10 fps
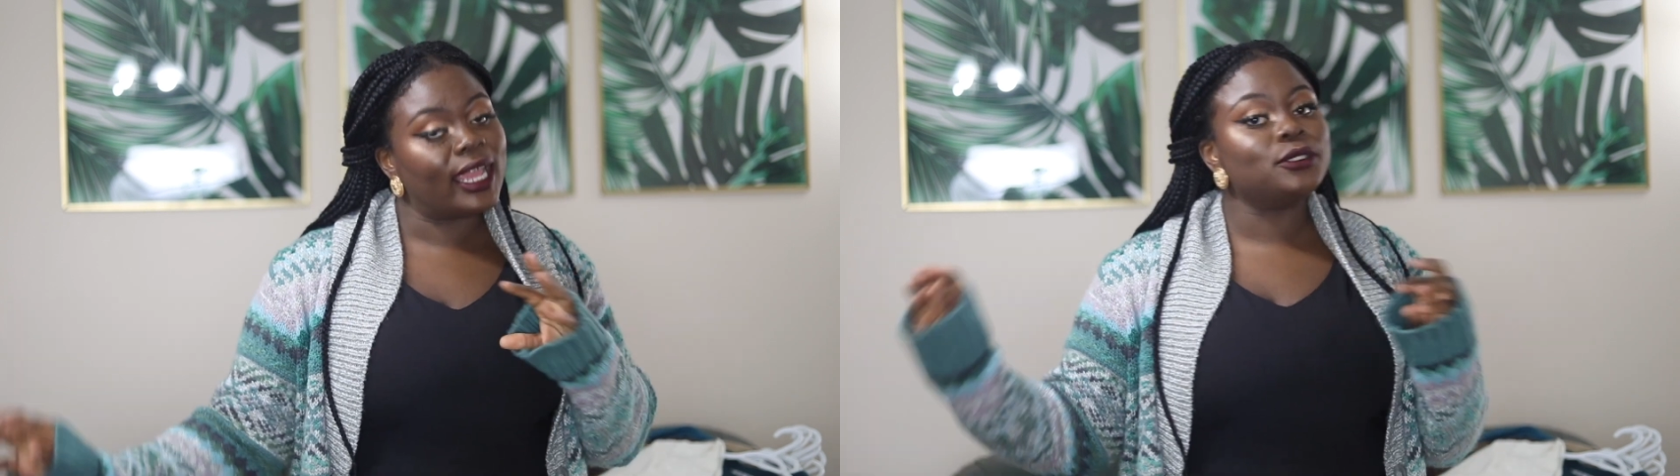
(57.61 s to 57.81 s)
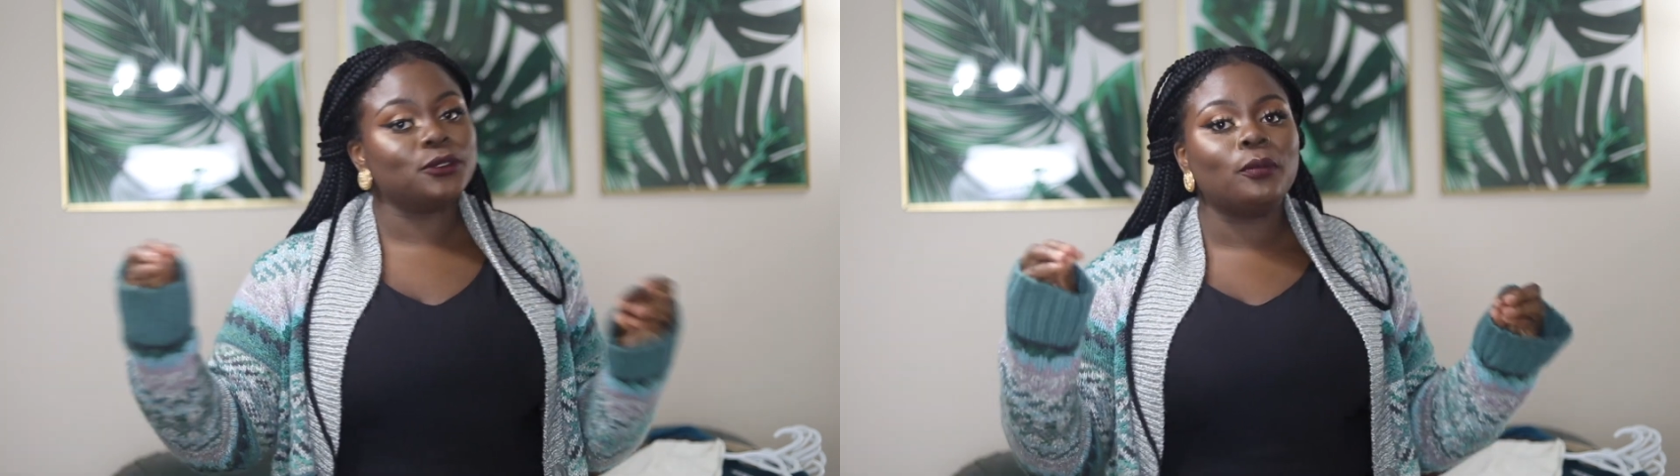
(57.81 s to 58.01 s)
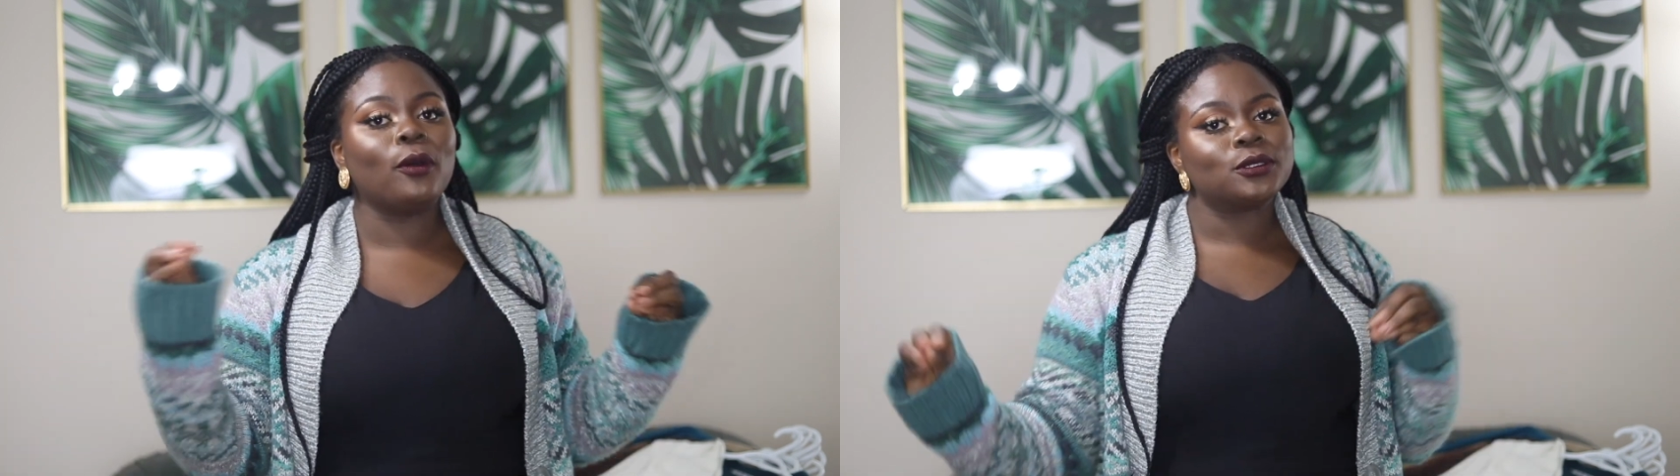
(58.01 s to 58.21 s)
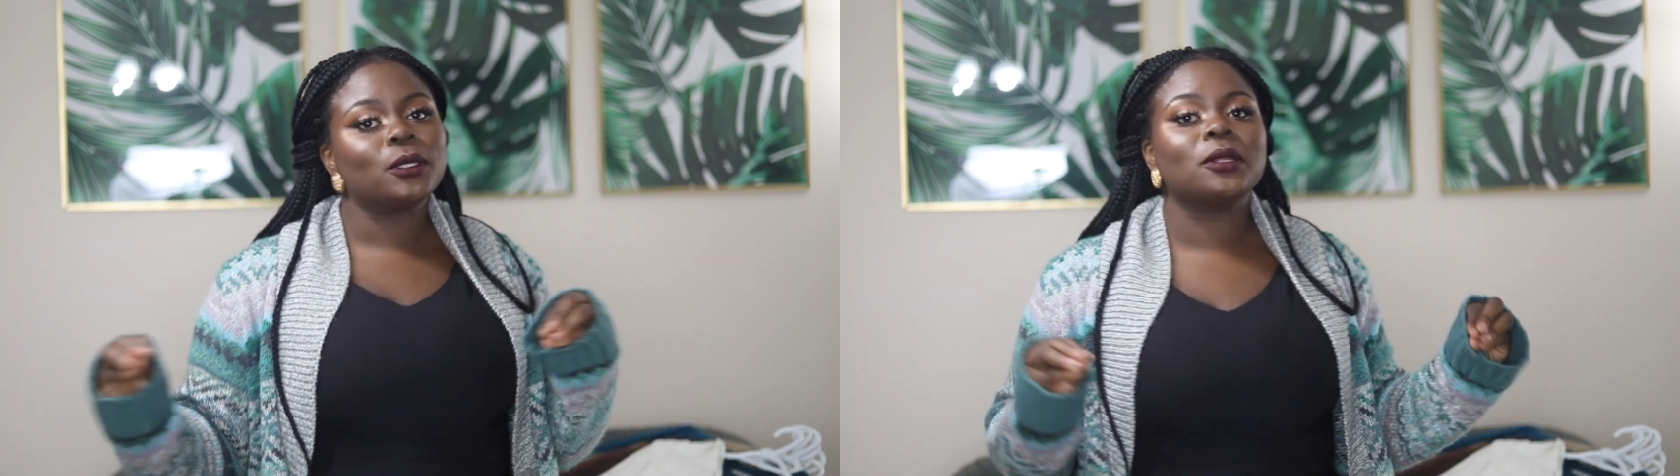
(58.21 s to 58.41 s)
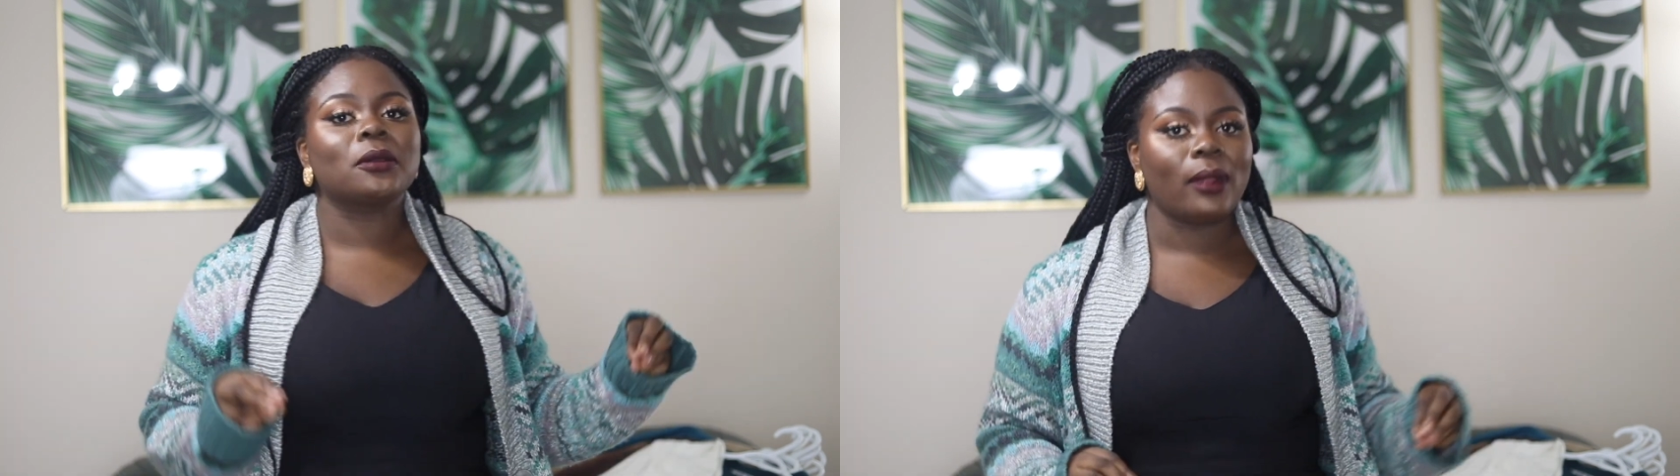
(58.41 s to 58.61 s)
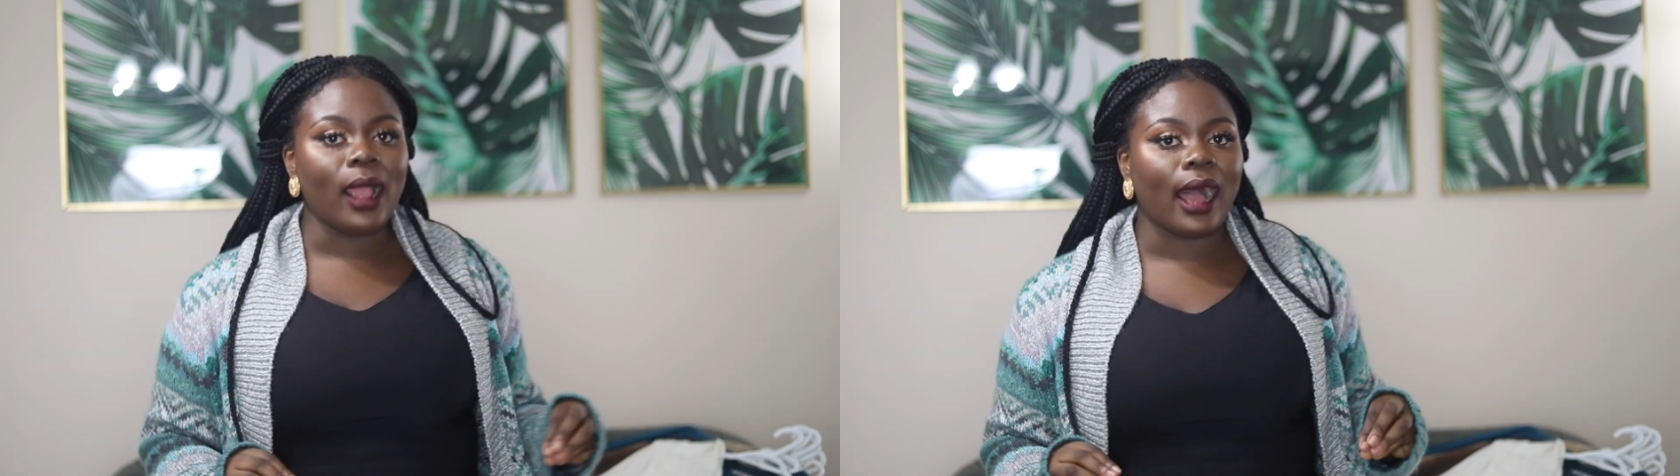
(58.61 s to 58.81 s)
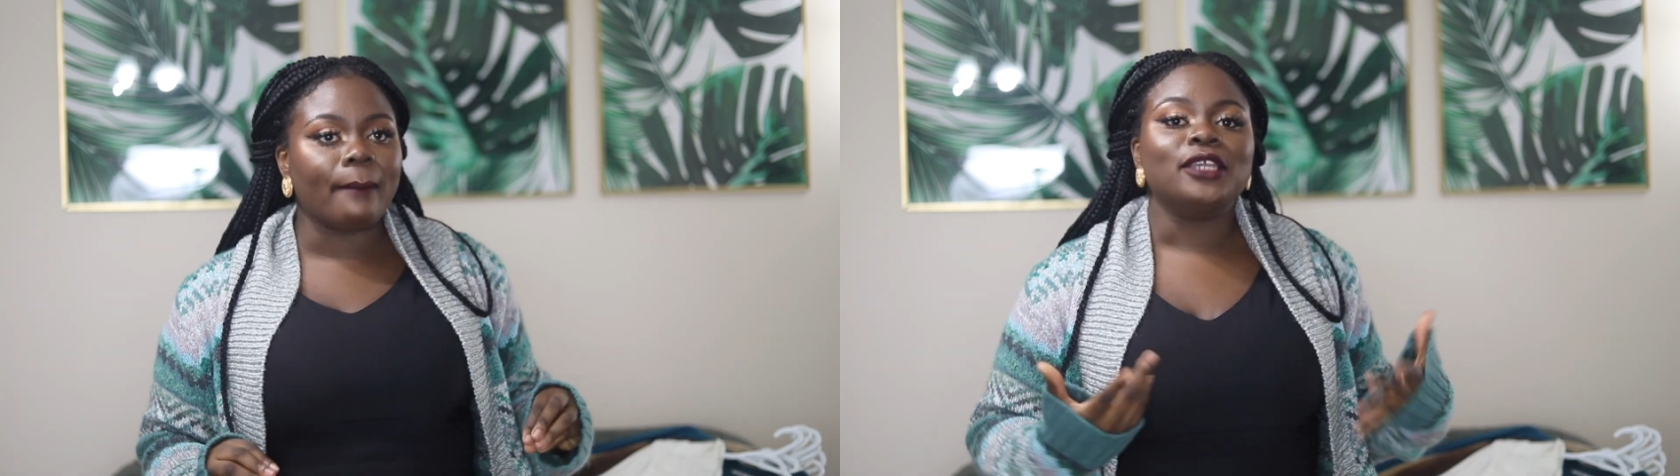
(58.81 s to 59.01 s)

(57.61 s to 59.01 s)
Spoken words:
I do post on the gram,